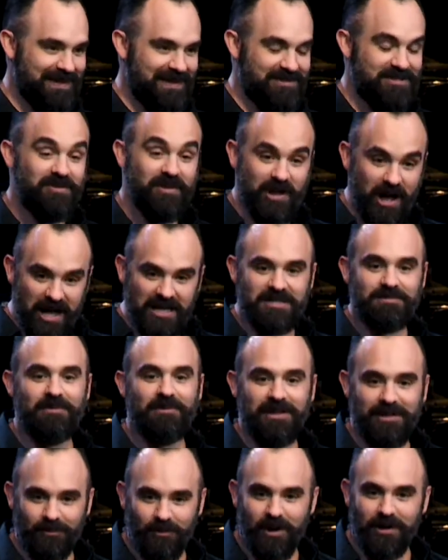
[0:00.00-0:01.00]
So the gospel
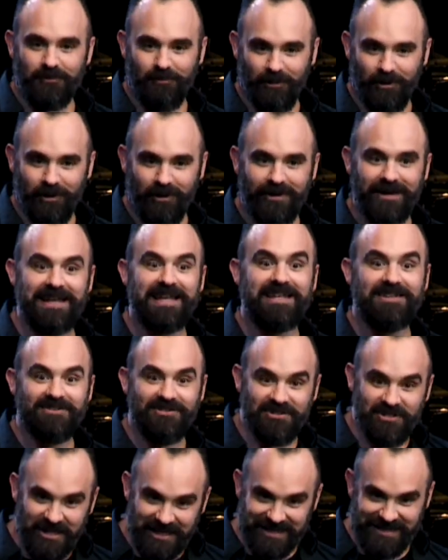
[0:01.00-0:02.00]
in one word,
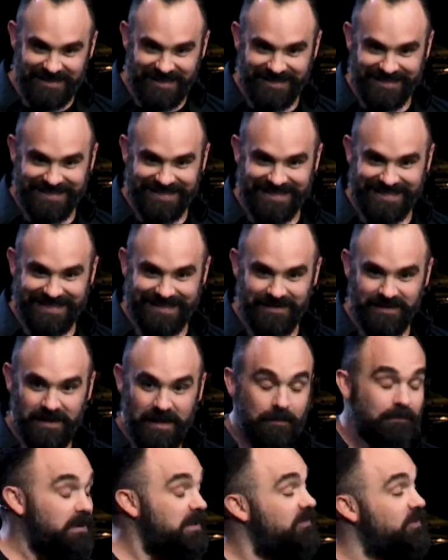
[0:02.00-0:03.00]
Jesus.
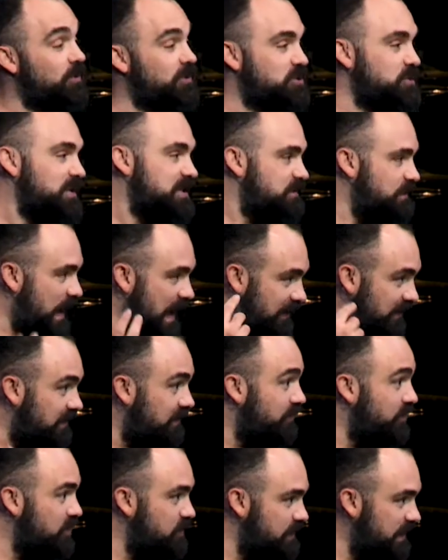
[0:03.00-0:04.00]
But if you were to expand it a
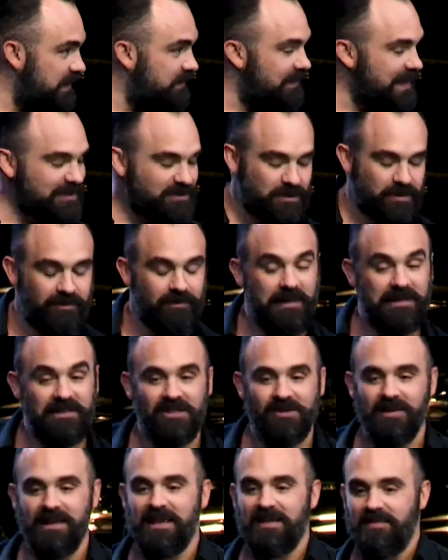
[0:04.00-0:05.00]
little bit, and that's what we've been
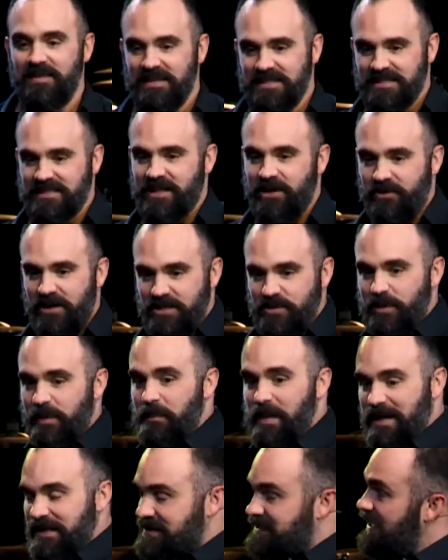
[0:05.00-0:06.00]
doing in this series, we
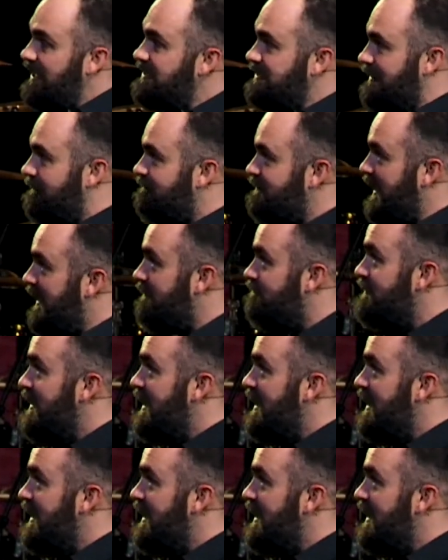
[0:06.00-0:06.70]
might say something